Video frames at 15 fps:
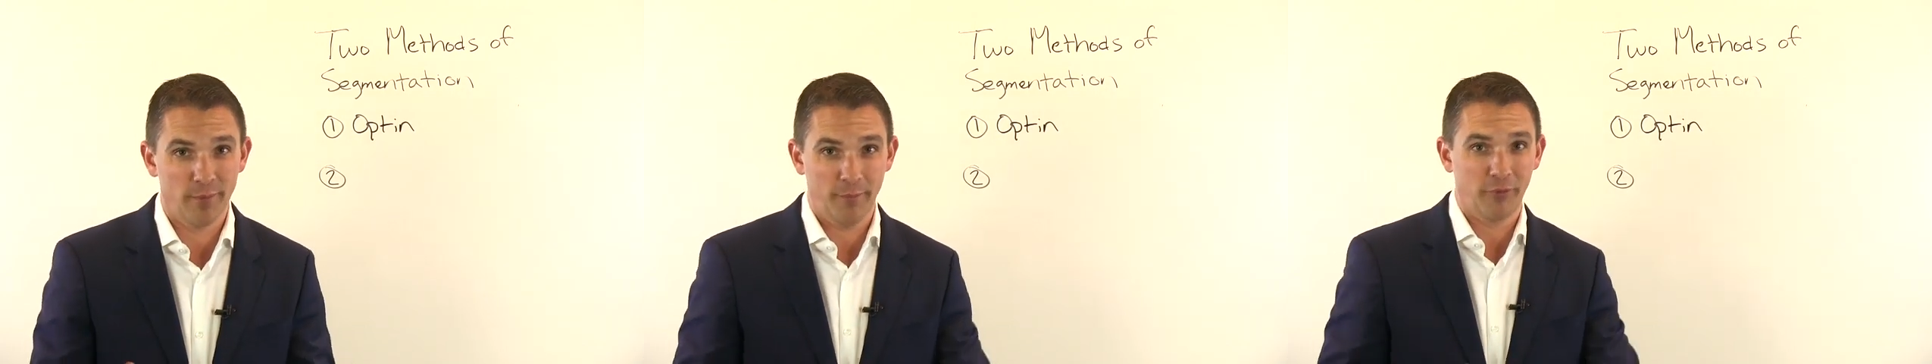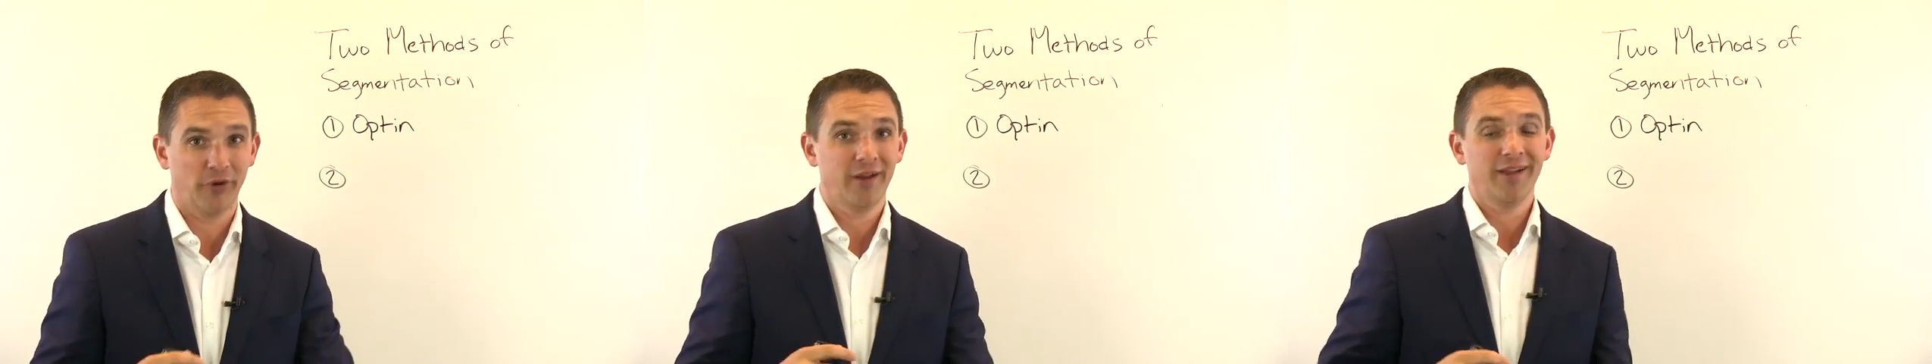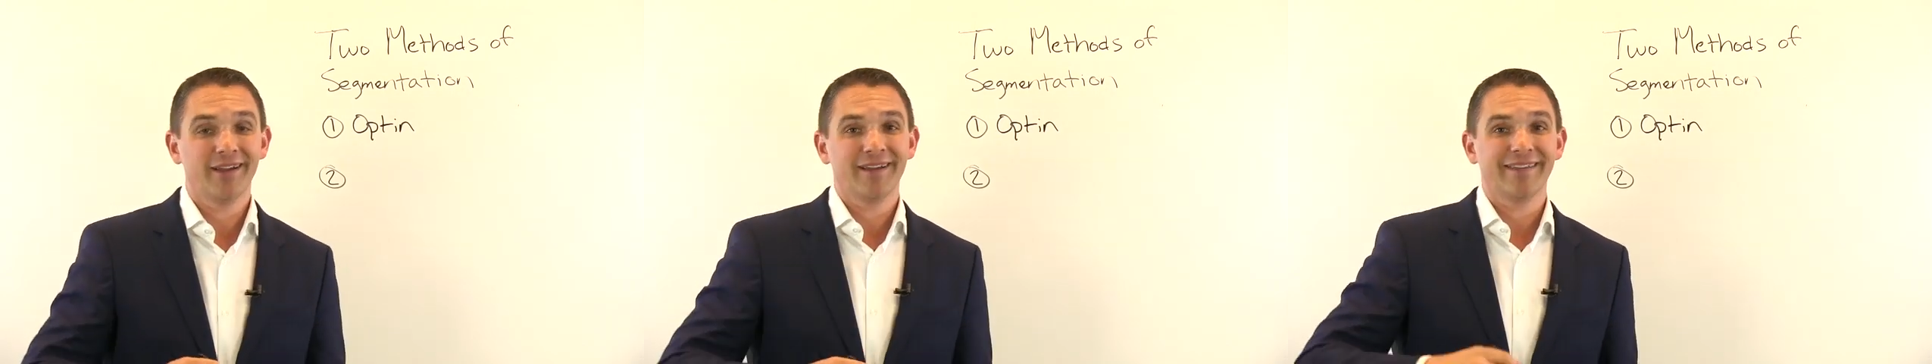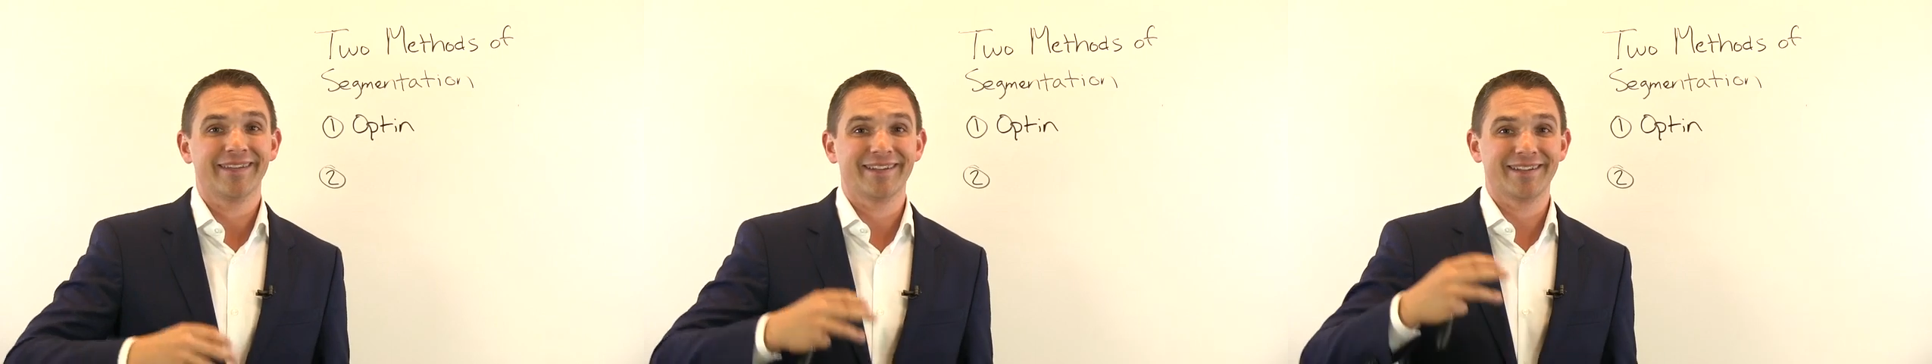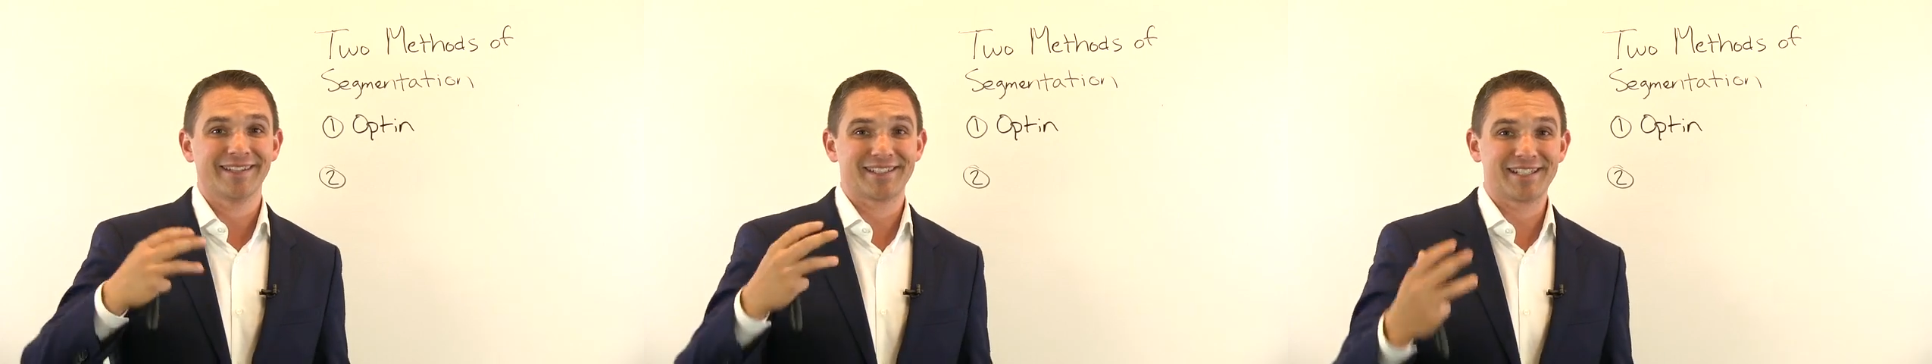Remember,
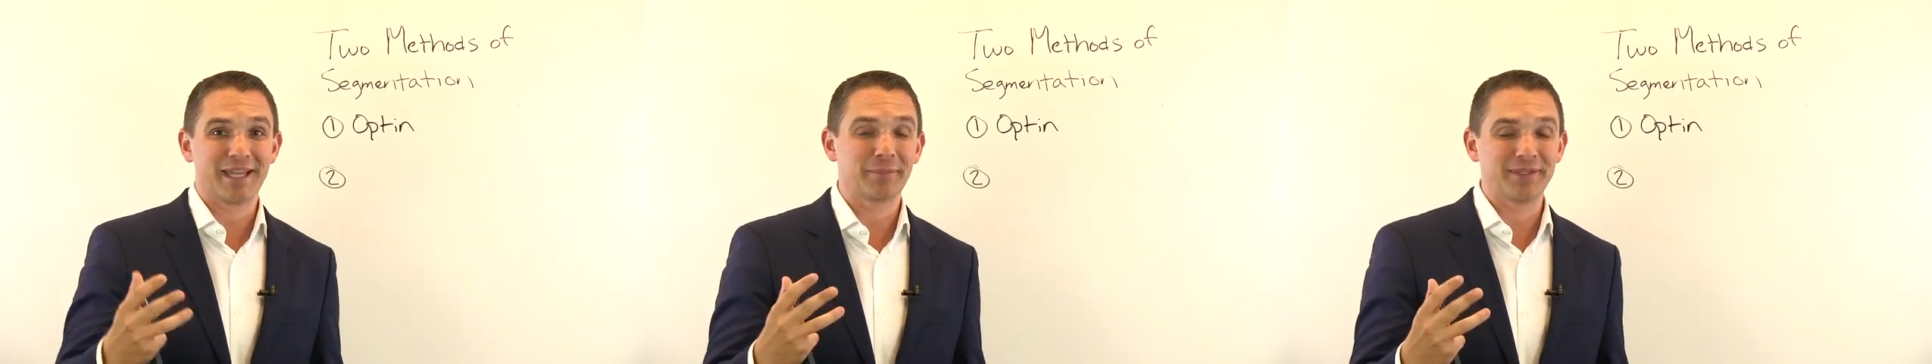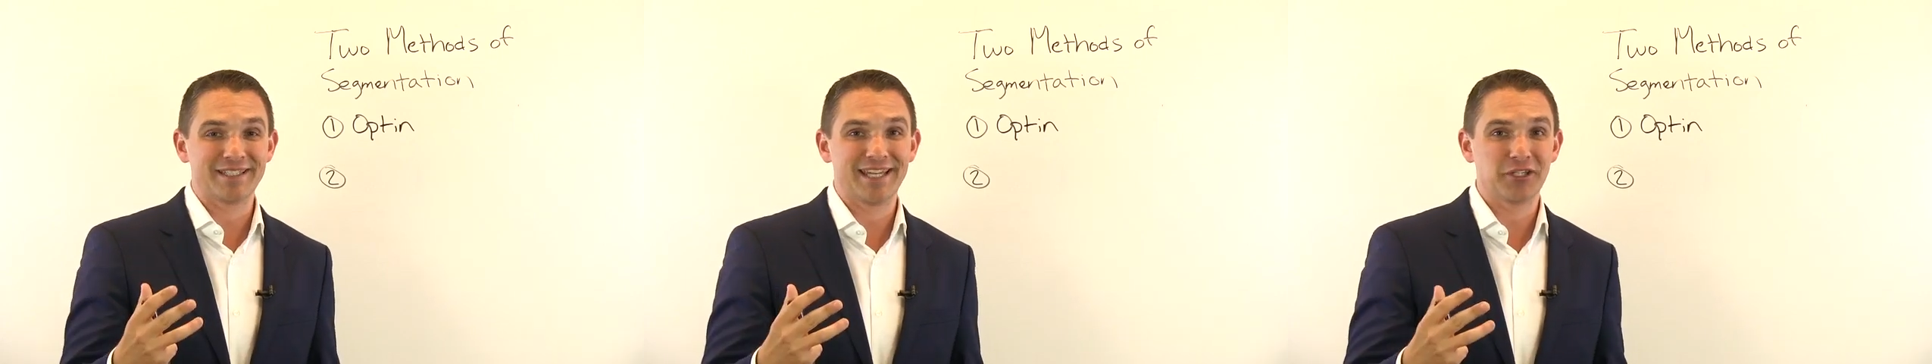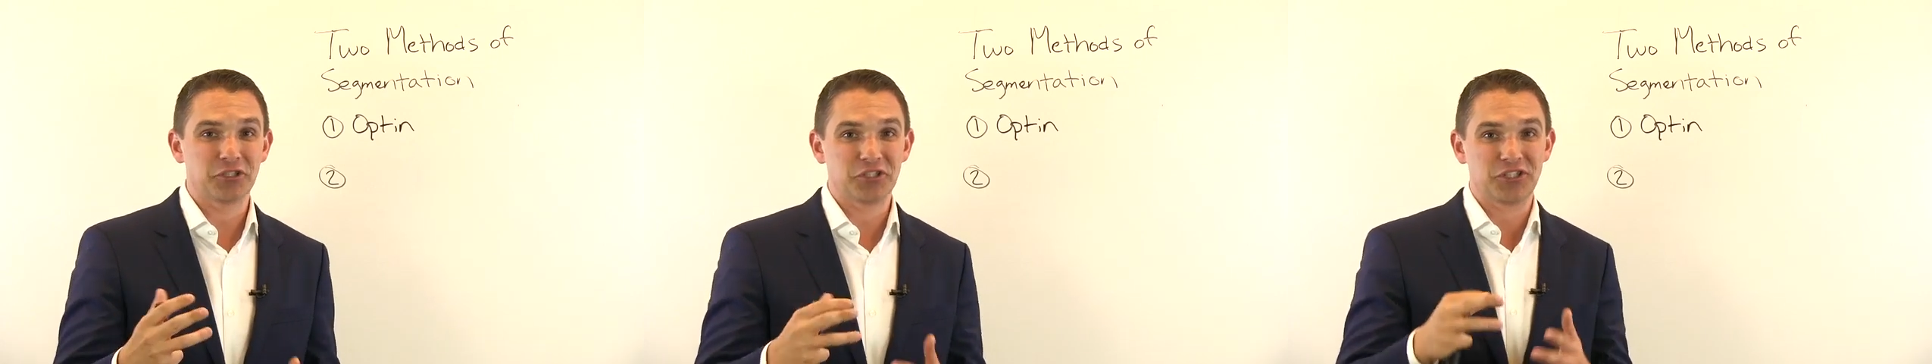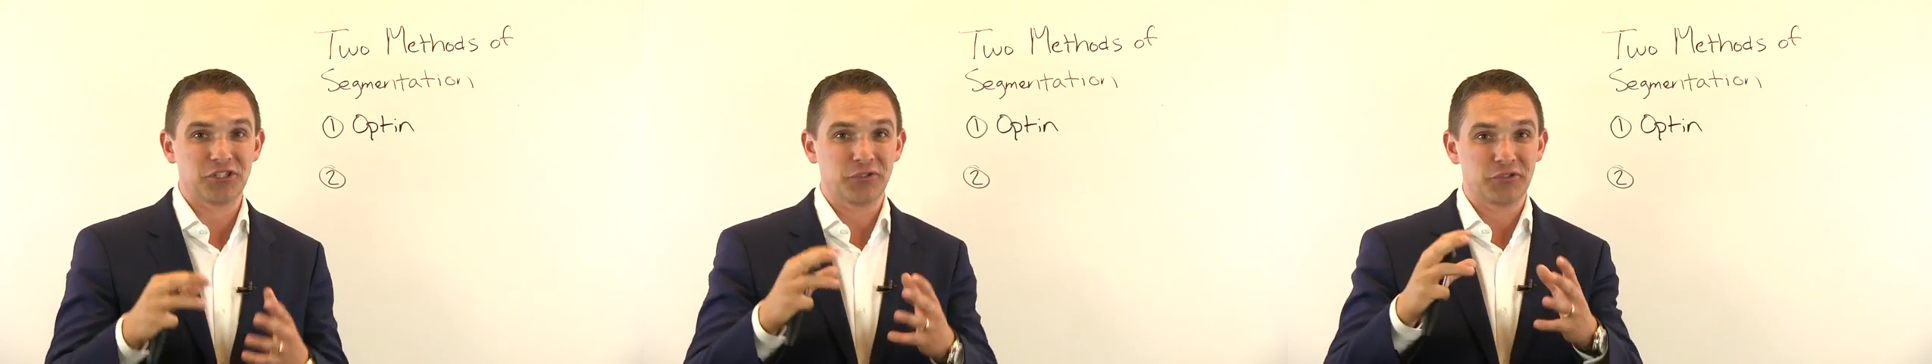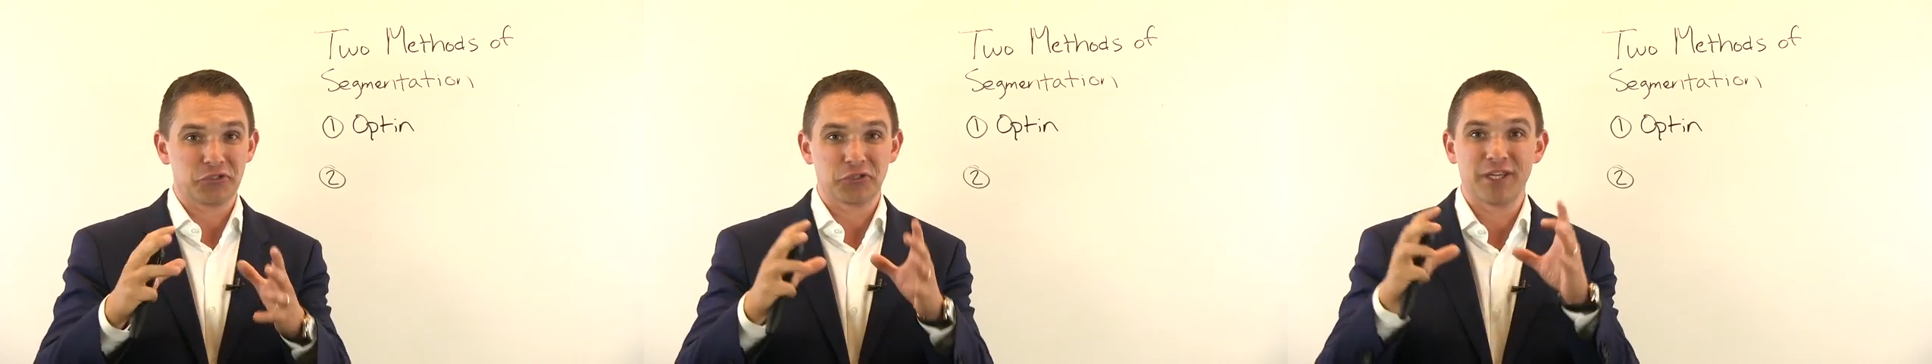the segmentation series,